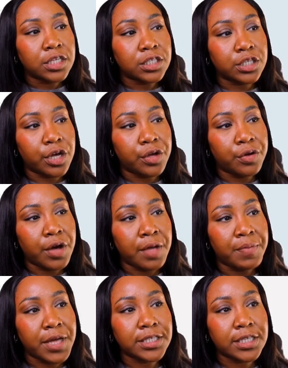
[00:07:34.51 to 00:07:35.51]
So I
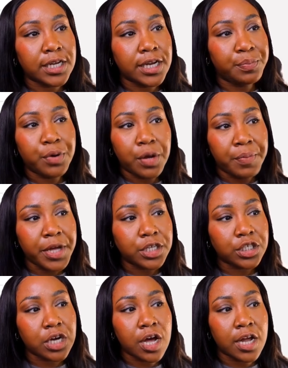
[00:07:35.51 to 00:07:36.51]
basically put a
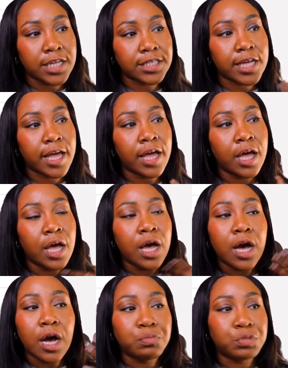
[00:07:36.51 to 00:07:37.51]
picture and I say,
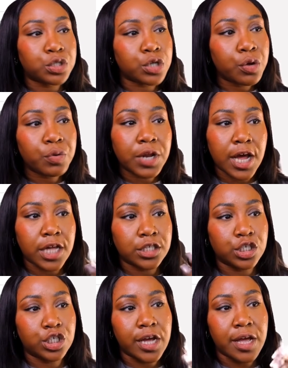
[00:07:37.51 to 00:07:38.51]
I'm so glad
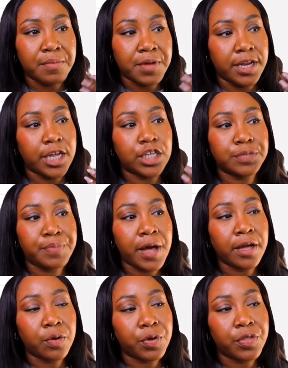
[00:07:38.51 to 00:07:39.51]
to share my niche
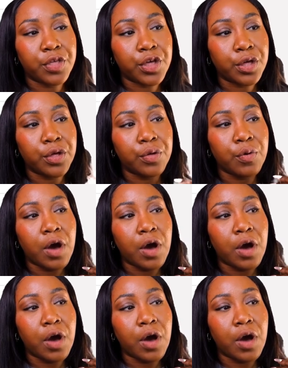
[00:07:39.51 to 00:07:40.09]
bank with you.